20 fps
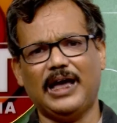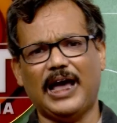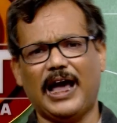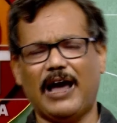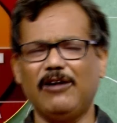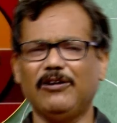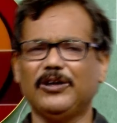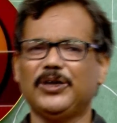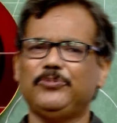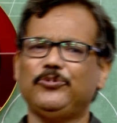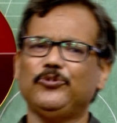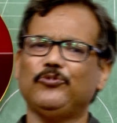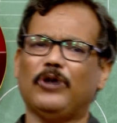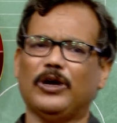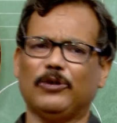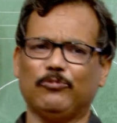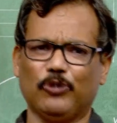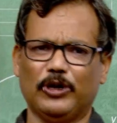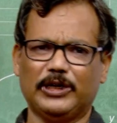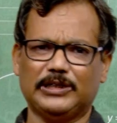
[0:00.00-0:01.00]
I will give you
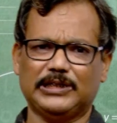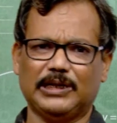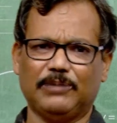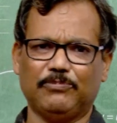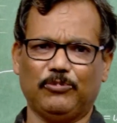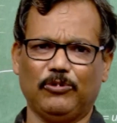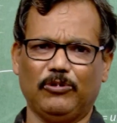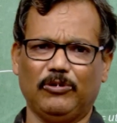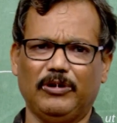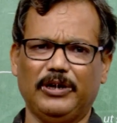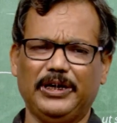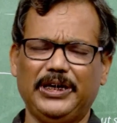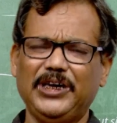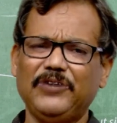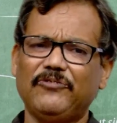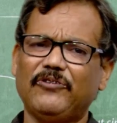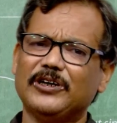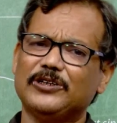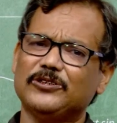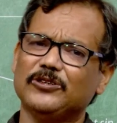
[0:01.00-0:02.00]
one more example.
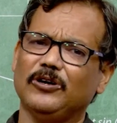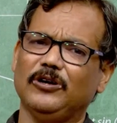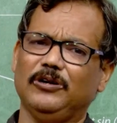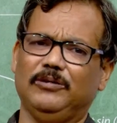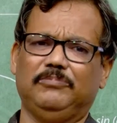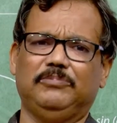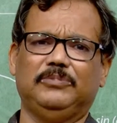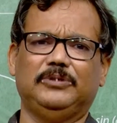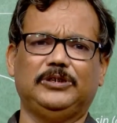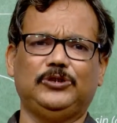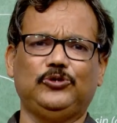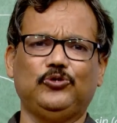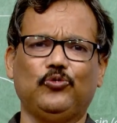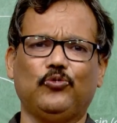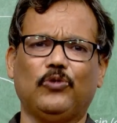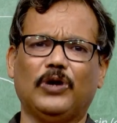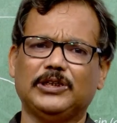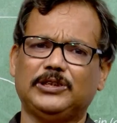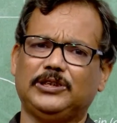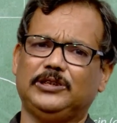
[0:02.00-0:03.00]
If at all you
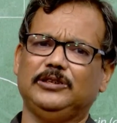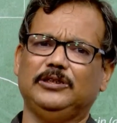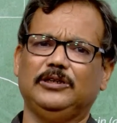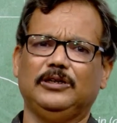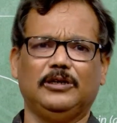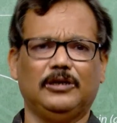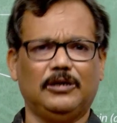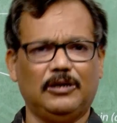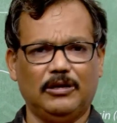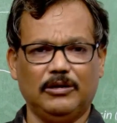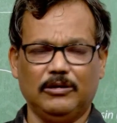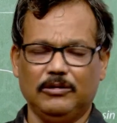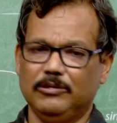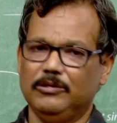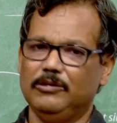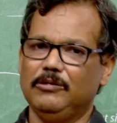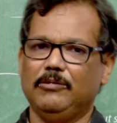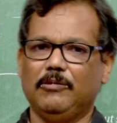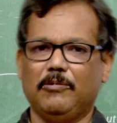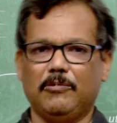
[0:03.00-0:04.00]
watch
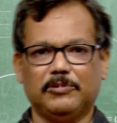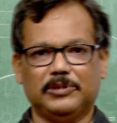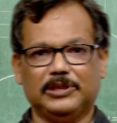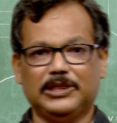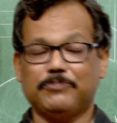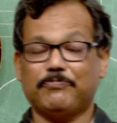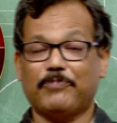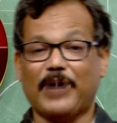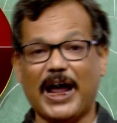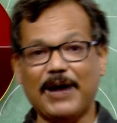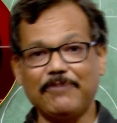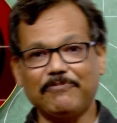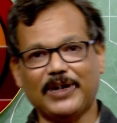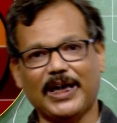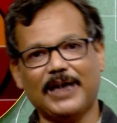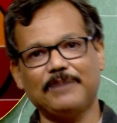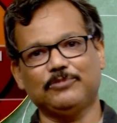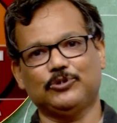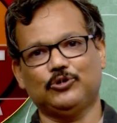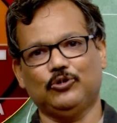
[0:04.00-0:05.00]
the prime
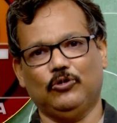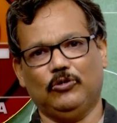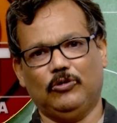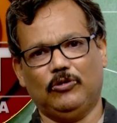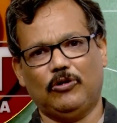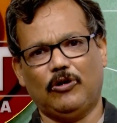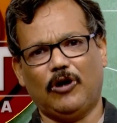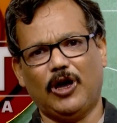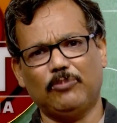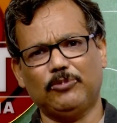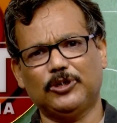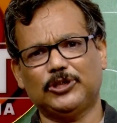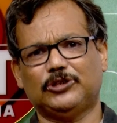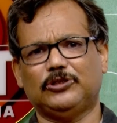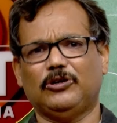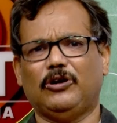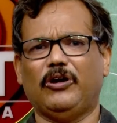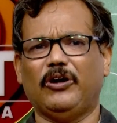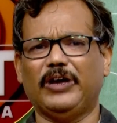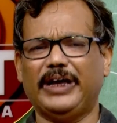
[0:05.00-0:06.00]
time show, almost
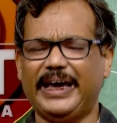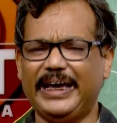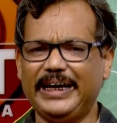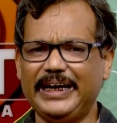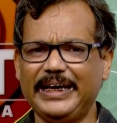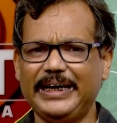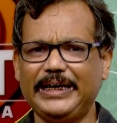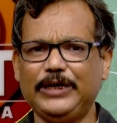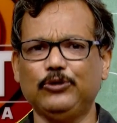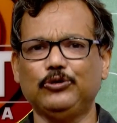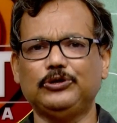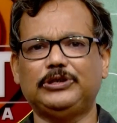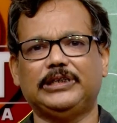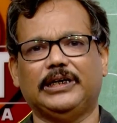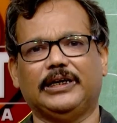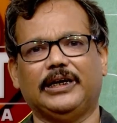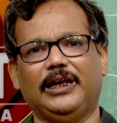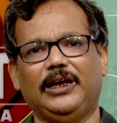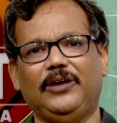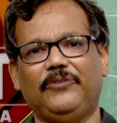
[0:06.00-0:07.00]
on any new
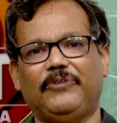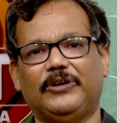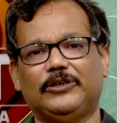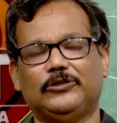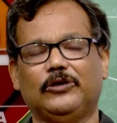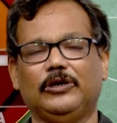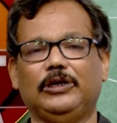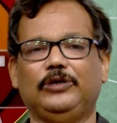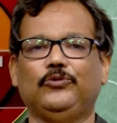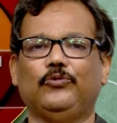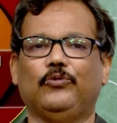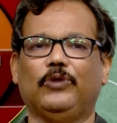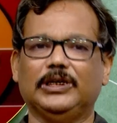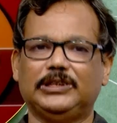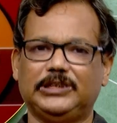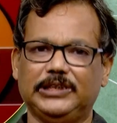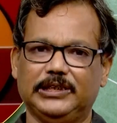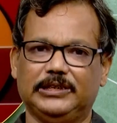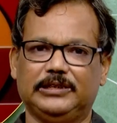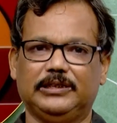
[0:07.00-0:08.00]
channel, if at all you
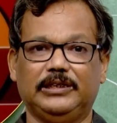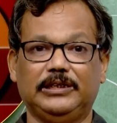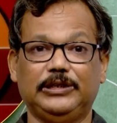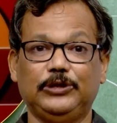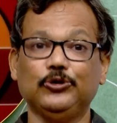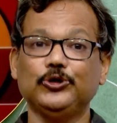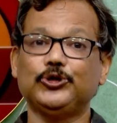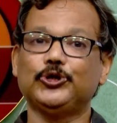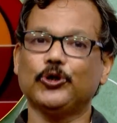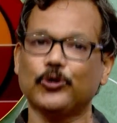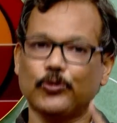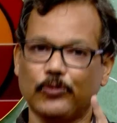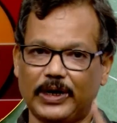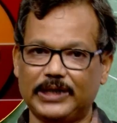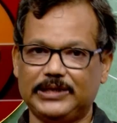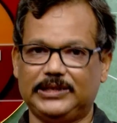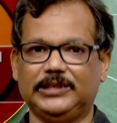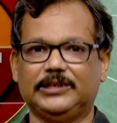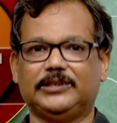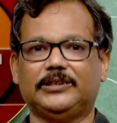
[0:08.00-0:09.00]
watch it, you should
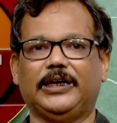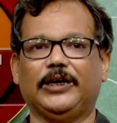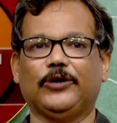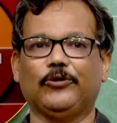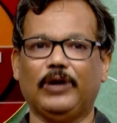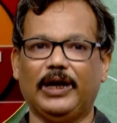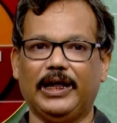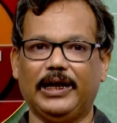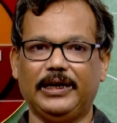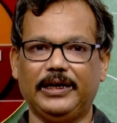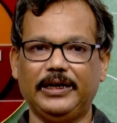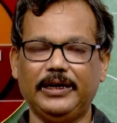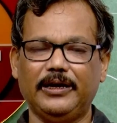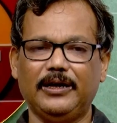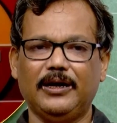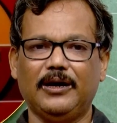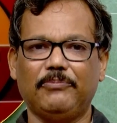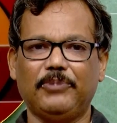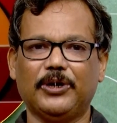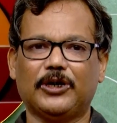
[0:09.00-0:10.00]
watch it regularly,
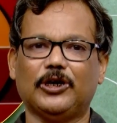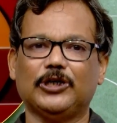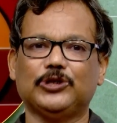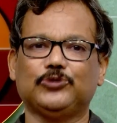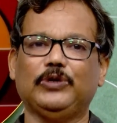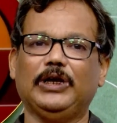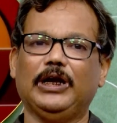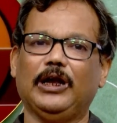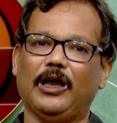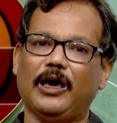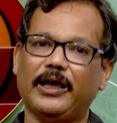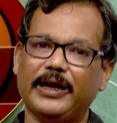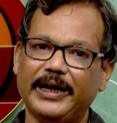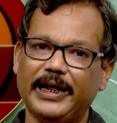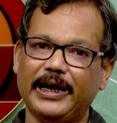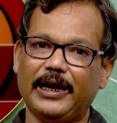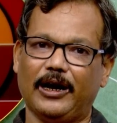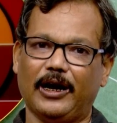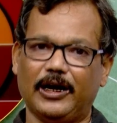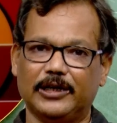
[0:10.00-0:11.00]
because we learn
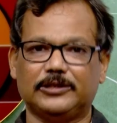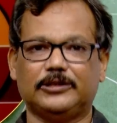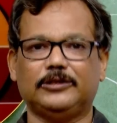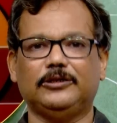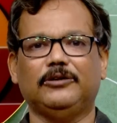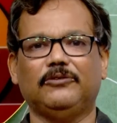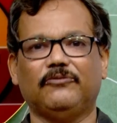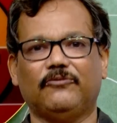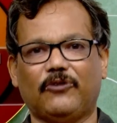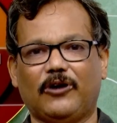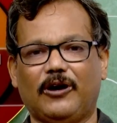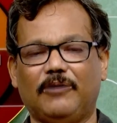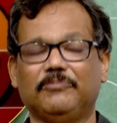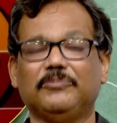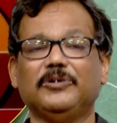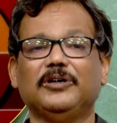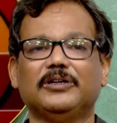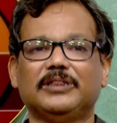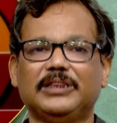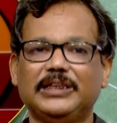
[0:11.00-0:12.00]
a lot from
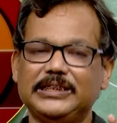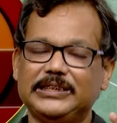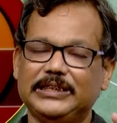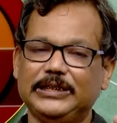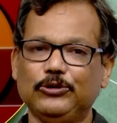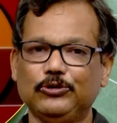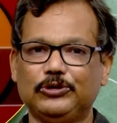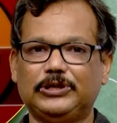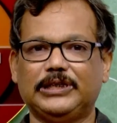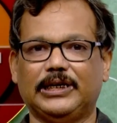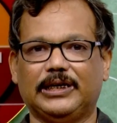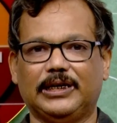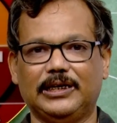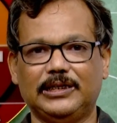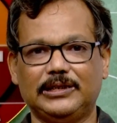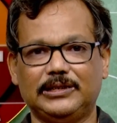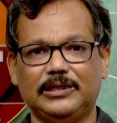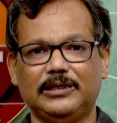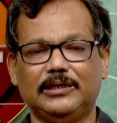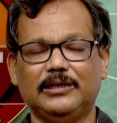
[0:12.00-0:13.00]
these new
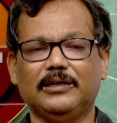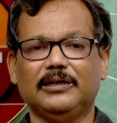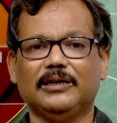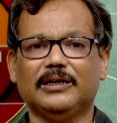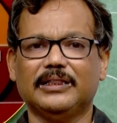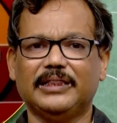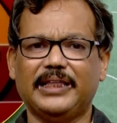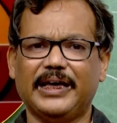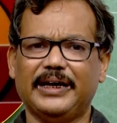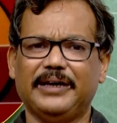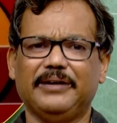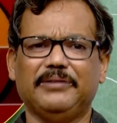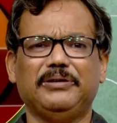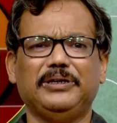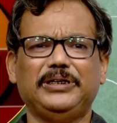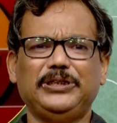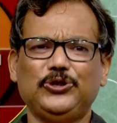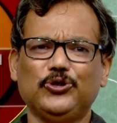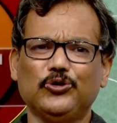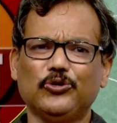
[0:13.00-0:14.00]
channels, then
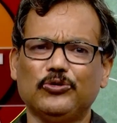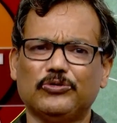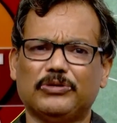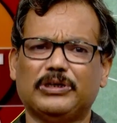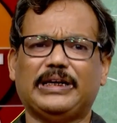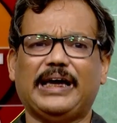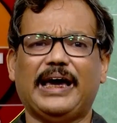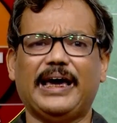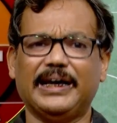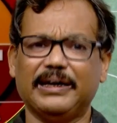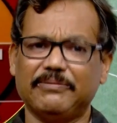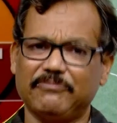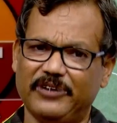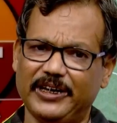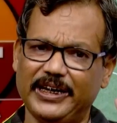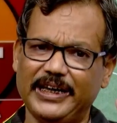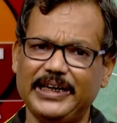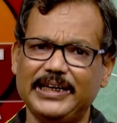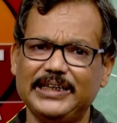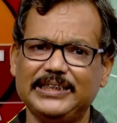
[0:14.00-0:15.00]
you can
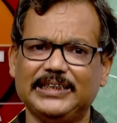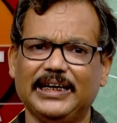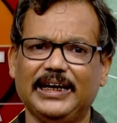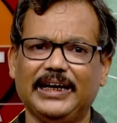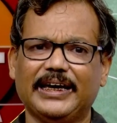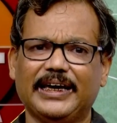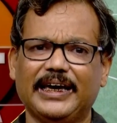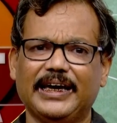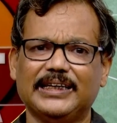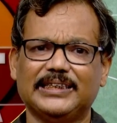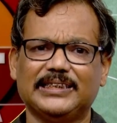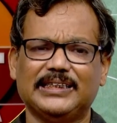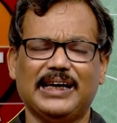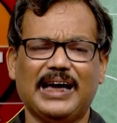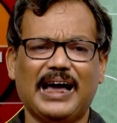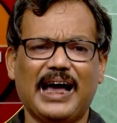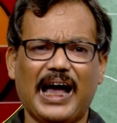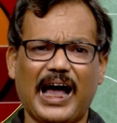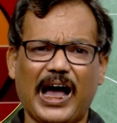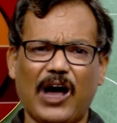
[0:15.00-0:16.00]
very easily guess
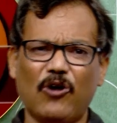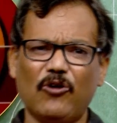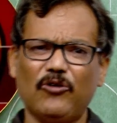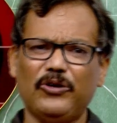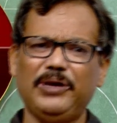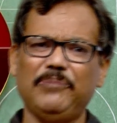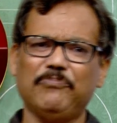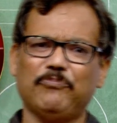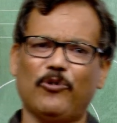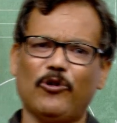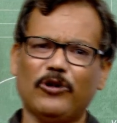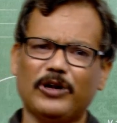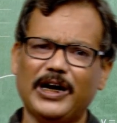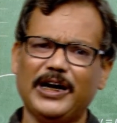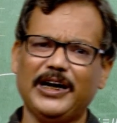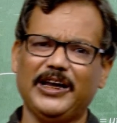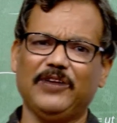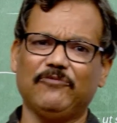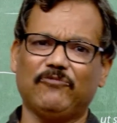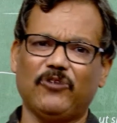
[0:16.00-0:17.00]
how
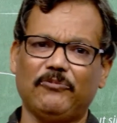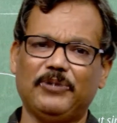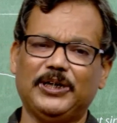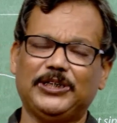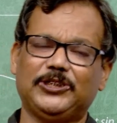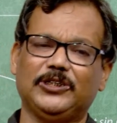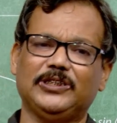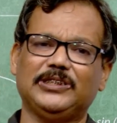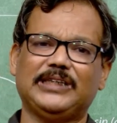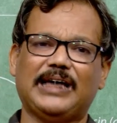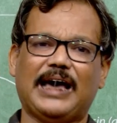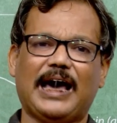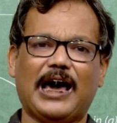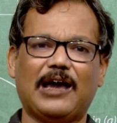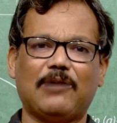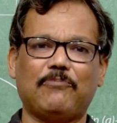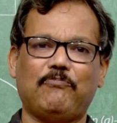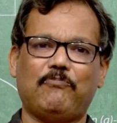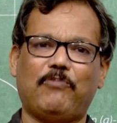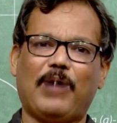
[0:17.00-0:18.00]
important informations
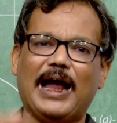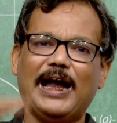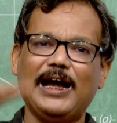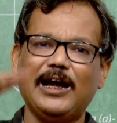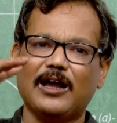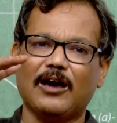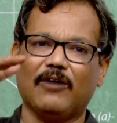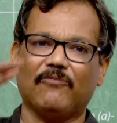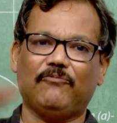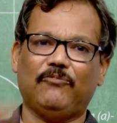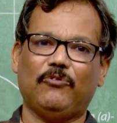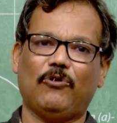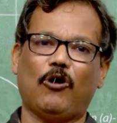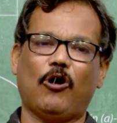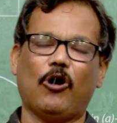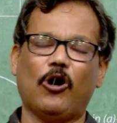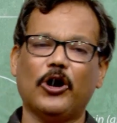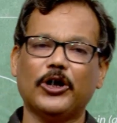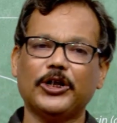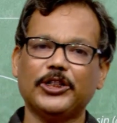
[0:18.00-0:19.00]
are piled up
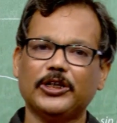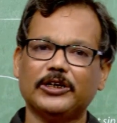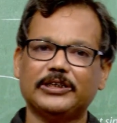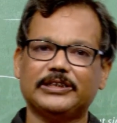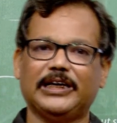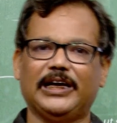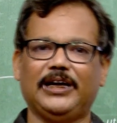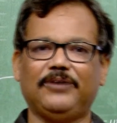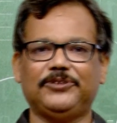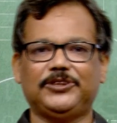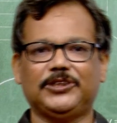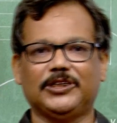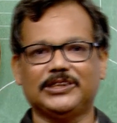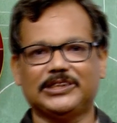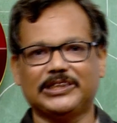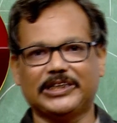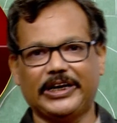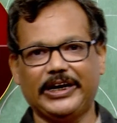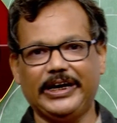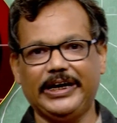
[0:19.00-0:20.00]
on the television
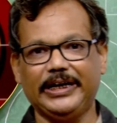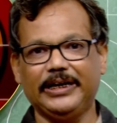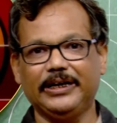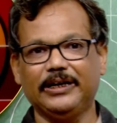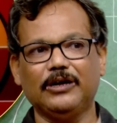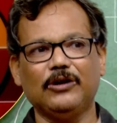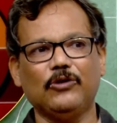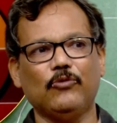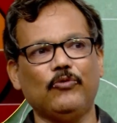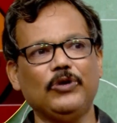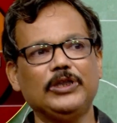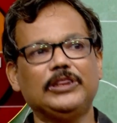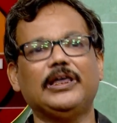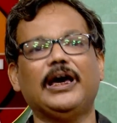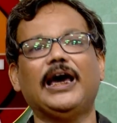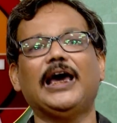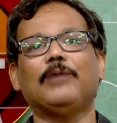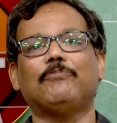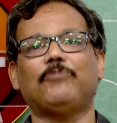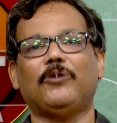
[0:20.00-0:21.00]
screen with the
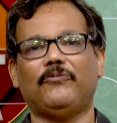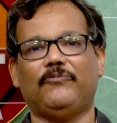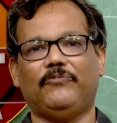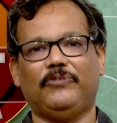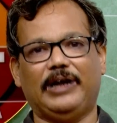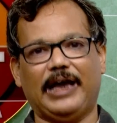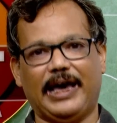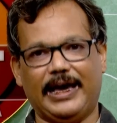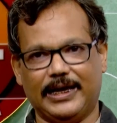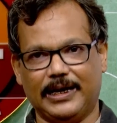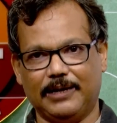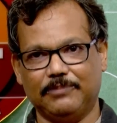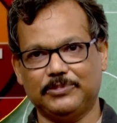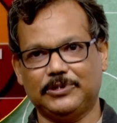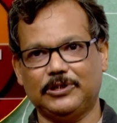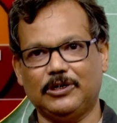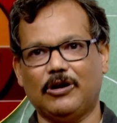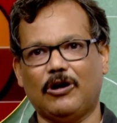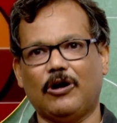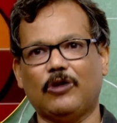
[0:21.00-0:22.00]
help of
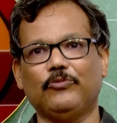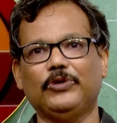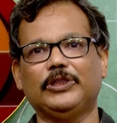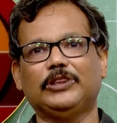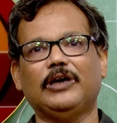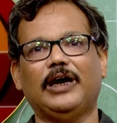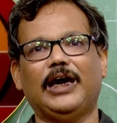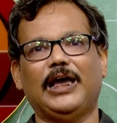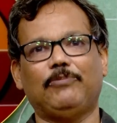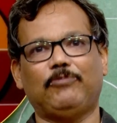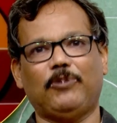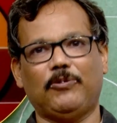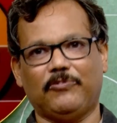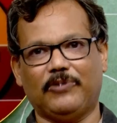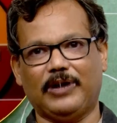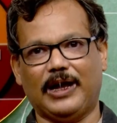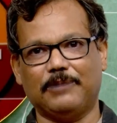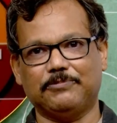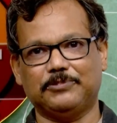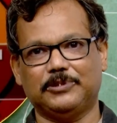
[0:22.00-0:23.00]
diagrams or with the help of
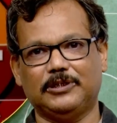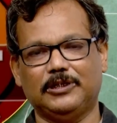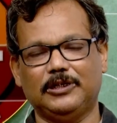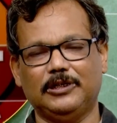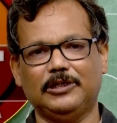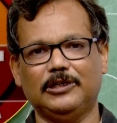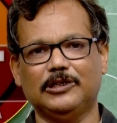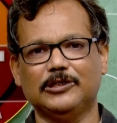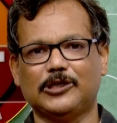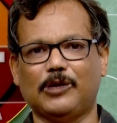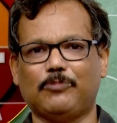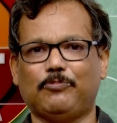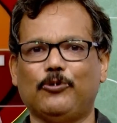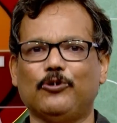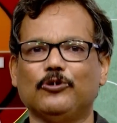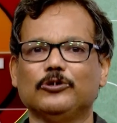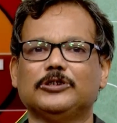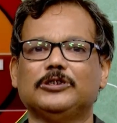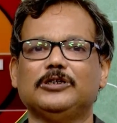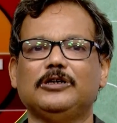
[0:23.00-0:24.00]
graphs.
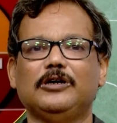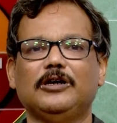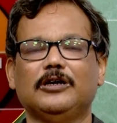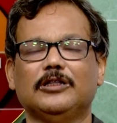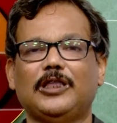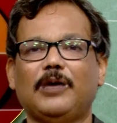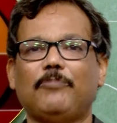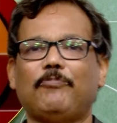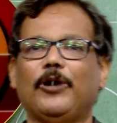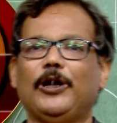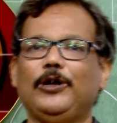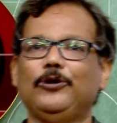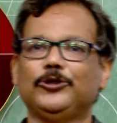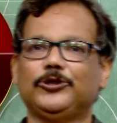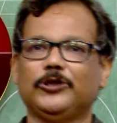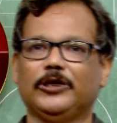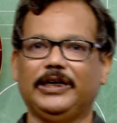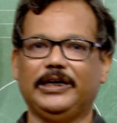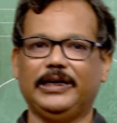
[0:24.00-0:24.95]
Suppose the pollution